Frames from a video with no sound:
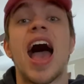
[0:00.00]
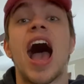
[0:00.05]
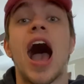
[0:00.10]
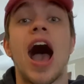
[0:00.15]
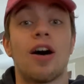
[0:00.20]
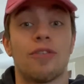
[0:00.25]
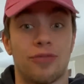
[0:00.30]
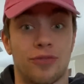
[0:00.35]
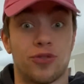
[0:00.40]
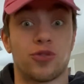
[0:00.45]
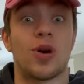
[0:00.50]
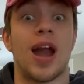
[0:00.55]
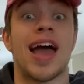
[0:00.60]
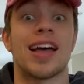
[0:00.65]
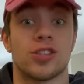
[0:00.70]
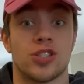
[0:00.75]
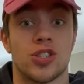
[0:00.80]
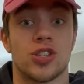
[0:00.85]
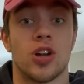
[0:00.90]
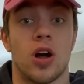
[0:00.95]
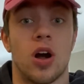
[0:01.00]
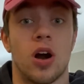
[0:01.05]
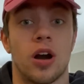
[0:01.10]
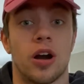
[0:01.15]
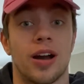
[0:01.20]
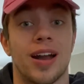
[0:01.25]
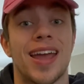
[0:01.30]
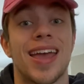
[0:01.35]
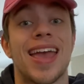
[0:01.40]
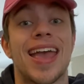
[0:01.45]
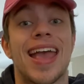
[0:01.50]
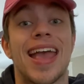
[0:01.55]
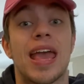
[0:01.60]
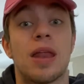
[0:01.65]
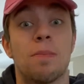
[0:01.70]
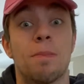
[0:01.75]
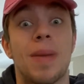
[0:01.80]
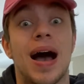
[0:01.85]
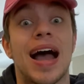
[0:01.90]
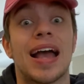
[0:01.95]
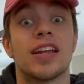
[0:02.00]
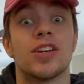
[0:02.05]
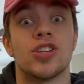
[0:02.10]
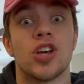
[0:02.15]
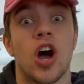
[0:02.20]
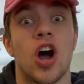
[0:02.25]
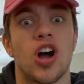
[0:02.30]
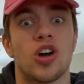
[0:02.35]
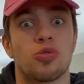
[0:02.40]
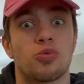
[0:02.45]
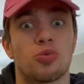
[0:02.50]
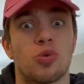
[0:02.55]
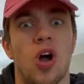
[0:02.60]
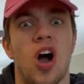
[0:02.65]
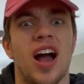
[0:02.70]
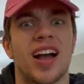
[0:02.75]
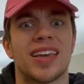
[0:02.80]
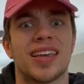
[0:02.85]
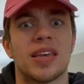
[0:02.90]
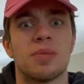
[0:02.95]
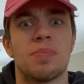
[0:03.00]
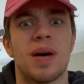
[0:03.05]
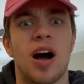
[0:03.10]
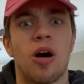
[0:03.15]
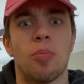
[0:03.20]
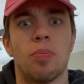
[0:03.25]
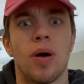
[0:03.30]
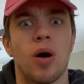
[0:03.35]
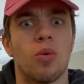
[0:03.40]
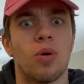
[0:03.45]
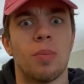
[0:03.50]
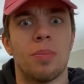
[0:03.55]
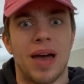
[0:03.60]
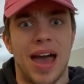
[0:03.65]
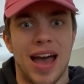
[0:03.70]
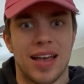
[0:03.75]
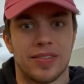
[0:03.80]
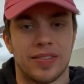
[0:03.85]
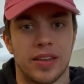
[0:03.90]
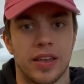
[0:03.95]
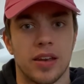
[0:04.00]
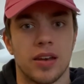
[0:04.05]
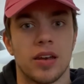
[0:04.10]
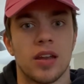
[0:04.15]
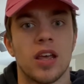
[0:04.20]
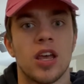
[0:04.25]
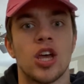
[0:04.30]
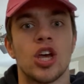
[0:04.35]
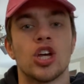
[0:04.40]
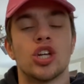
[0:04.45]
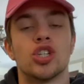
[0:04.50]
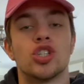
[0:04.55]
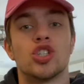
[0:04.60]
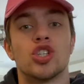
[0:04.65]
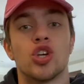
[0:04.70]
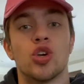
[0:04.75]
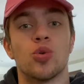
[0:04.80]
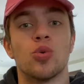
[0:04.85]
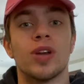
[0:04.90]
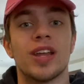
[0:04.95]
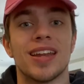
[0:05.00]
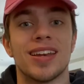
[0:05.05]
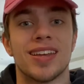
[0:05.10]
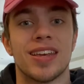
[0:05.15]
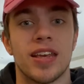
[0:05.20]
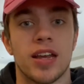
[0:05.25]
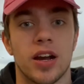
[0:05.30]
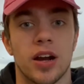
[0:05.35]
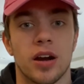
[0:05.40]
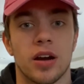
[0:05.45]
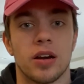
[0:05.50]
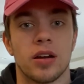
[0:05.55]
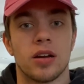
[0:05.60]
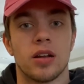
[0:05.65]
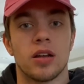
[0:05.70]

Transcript: a frat star, and my dog, Rocky Balboa Bassett. Tune in here.